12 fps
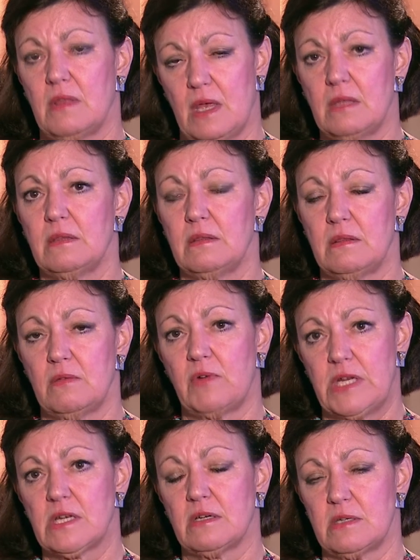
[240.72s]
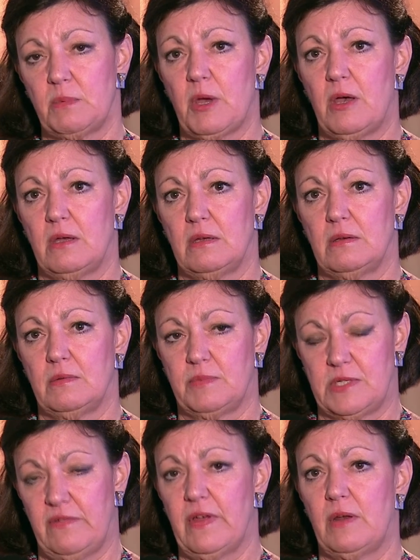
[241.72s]
then the retail
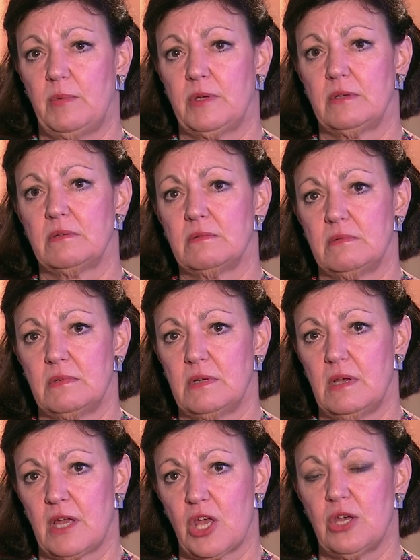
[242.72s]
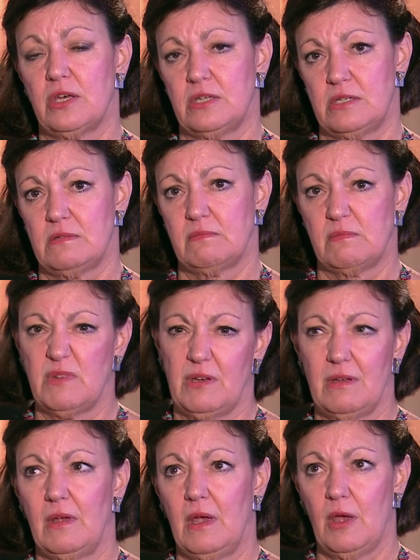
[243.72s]
development occurred
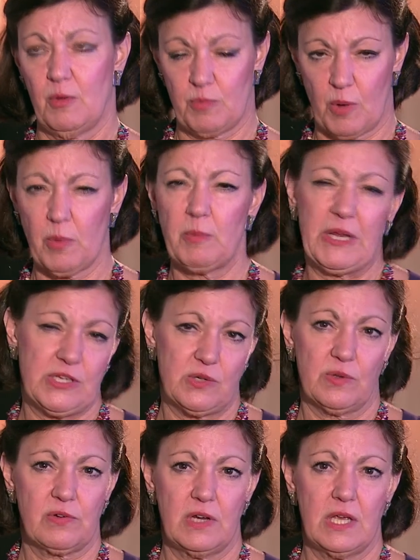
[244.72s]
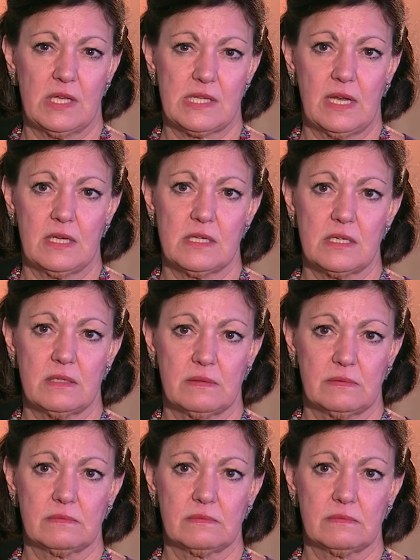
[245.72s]
probably 2 or 3 years later.